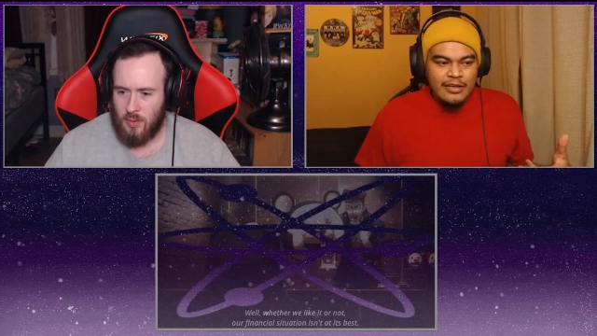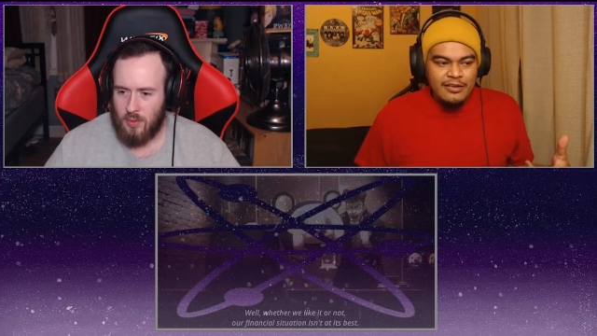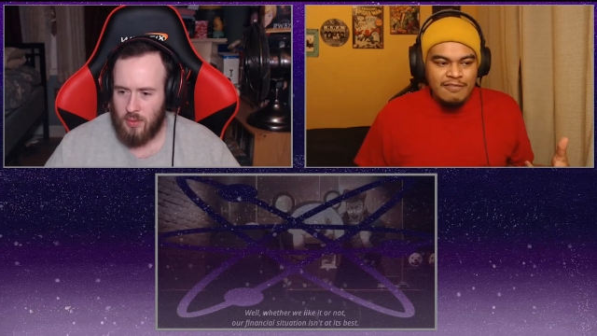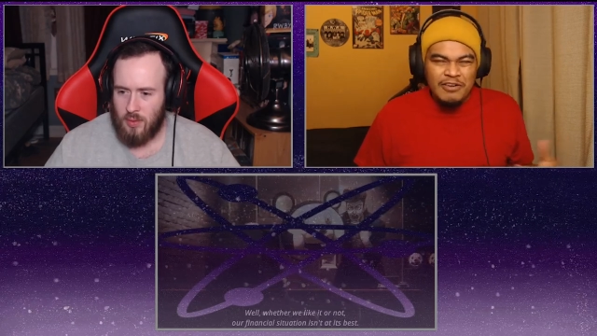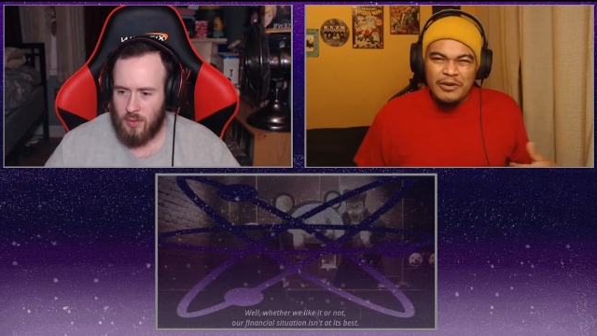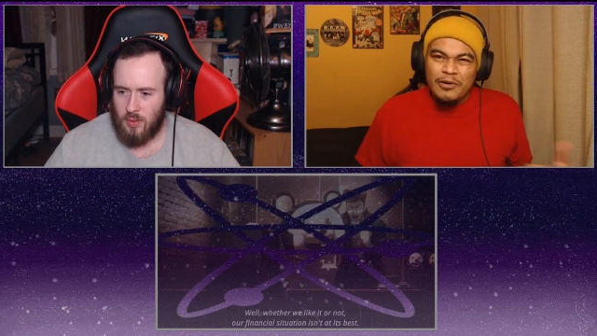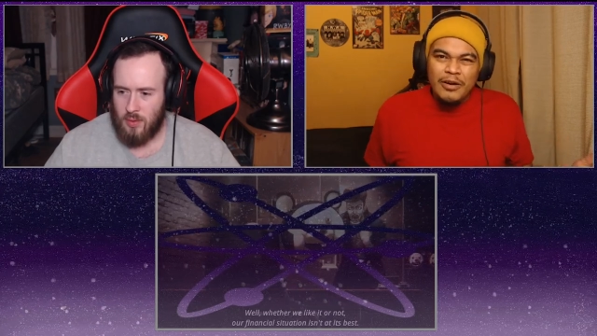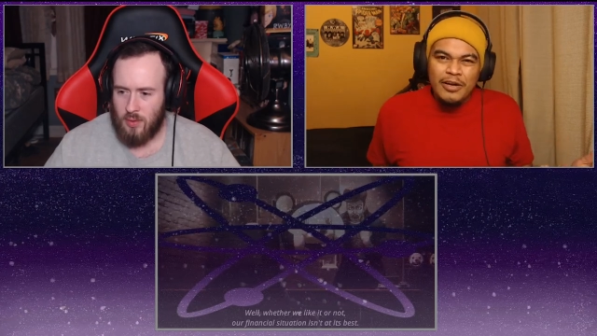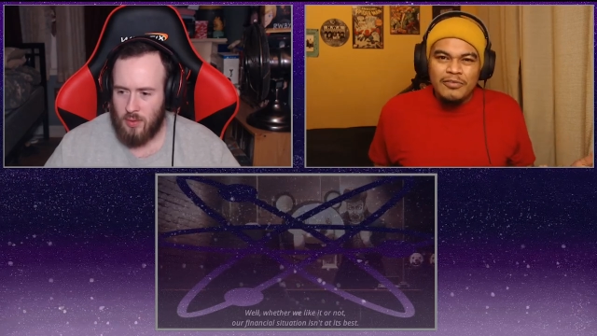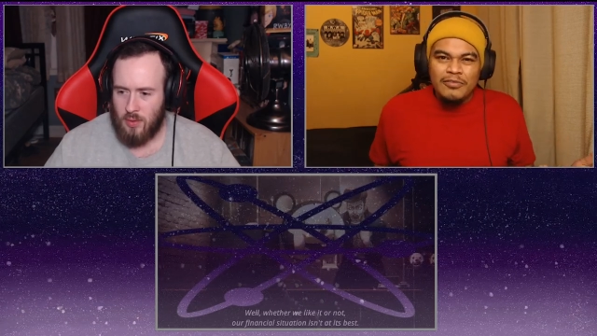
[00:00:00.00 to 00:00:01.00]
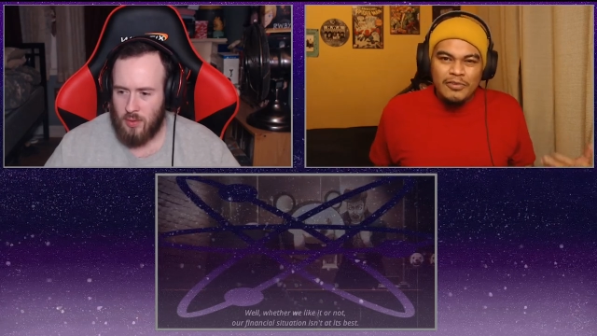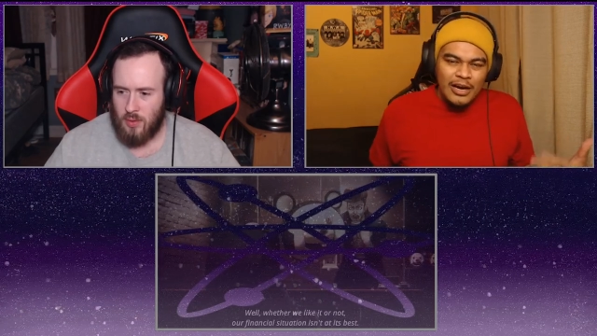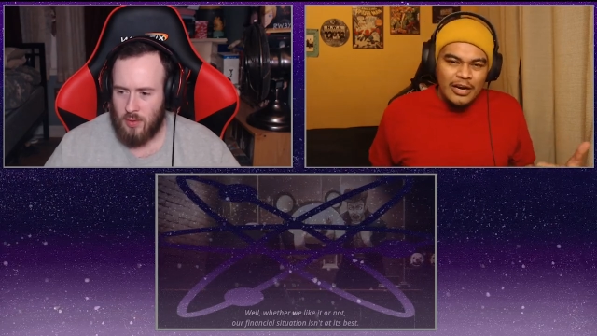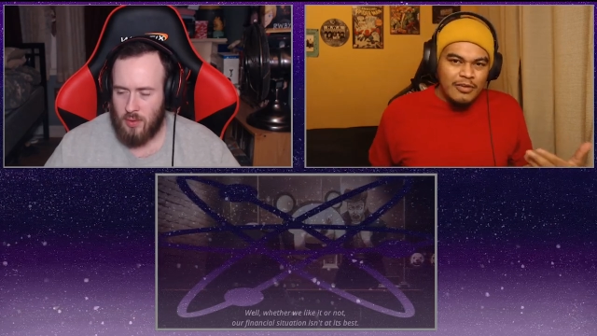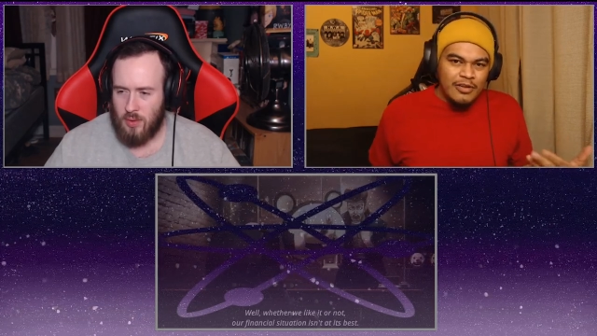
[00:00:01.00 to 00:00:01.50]
Speaker 1: fairgrounds are kind of
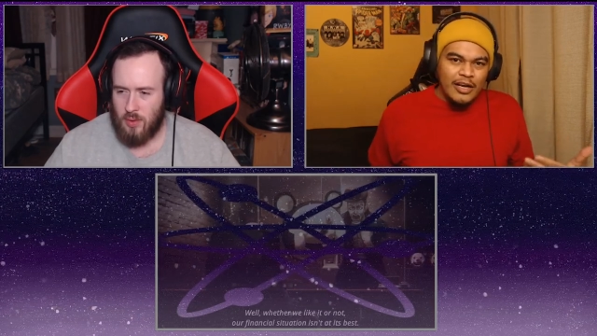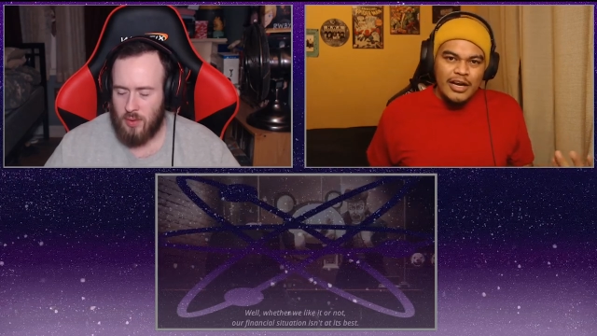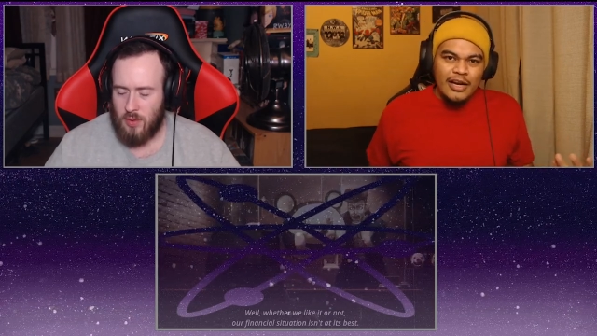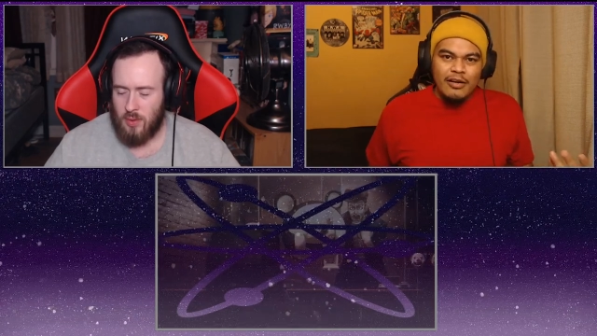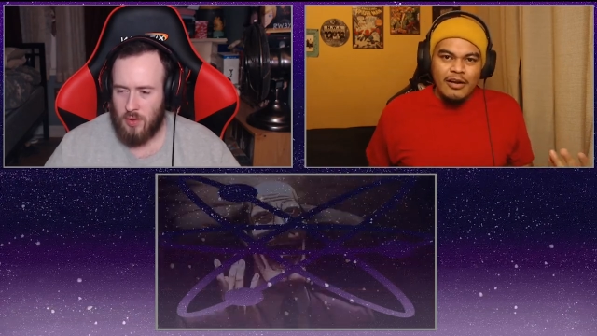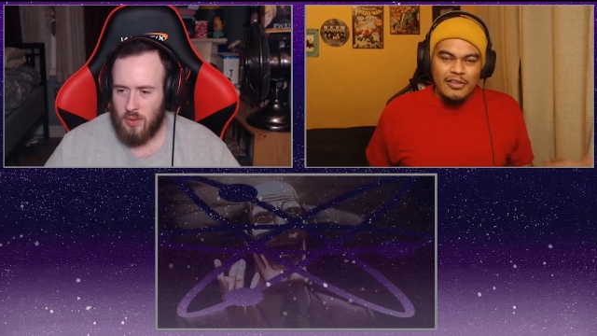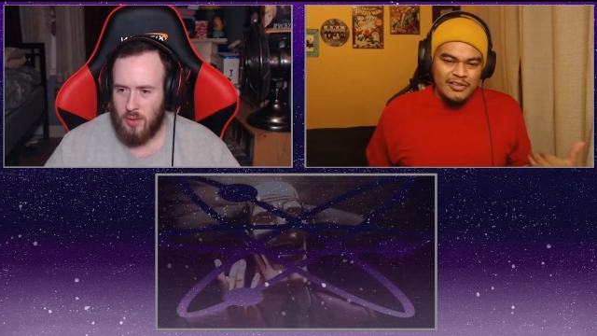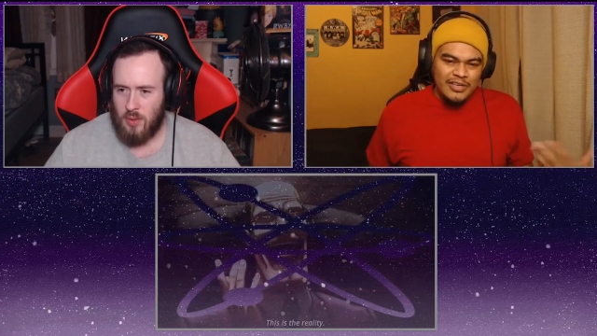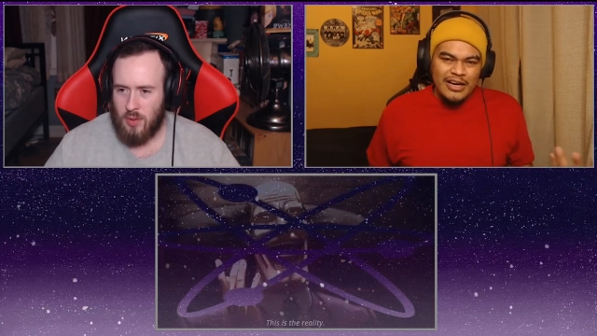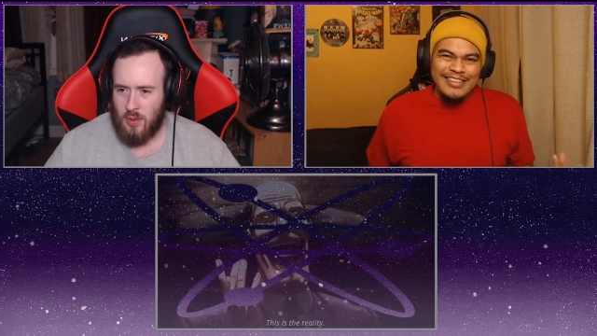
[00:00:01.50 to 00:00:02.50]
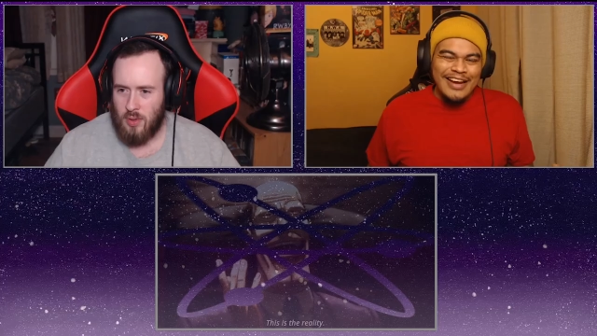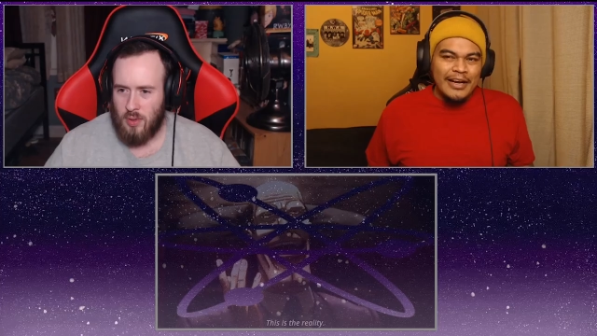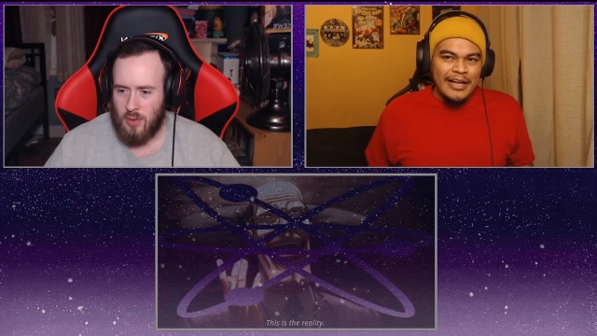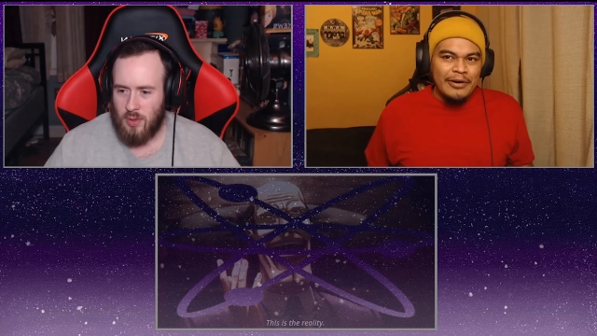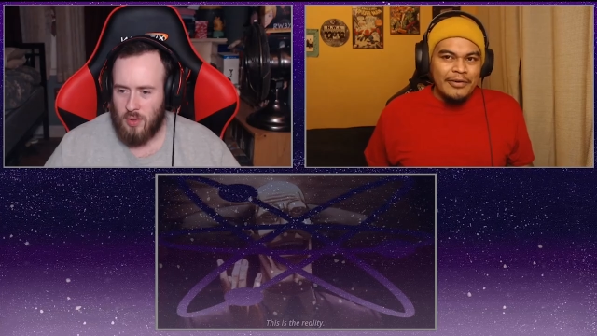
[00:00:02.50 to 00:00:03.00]
a dying. They're kind of dying
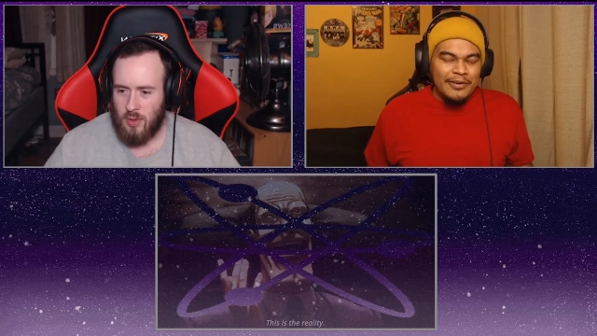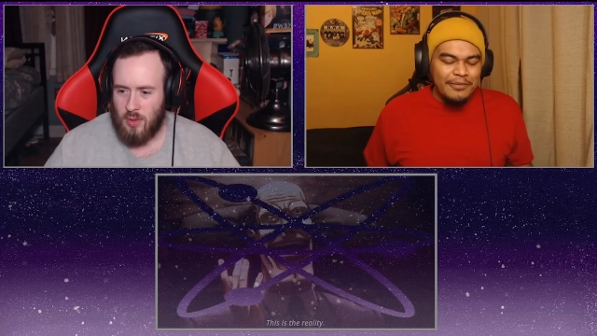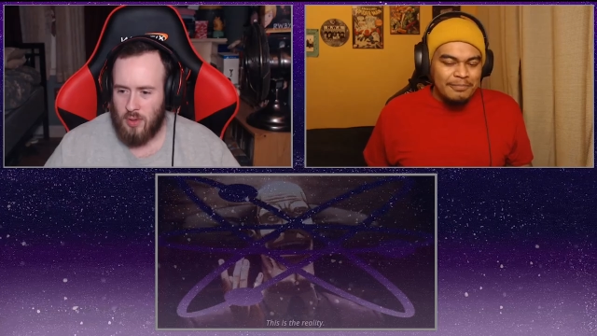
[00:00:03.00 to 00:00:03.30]
out, you know.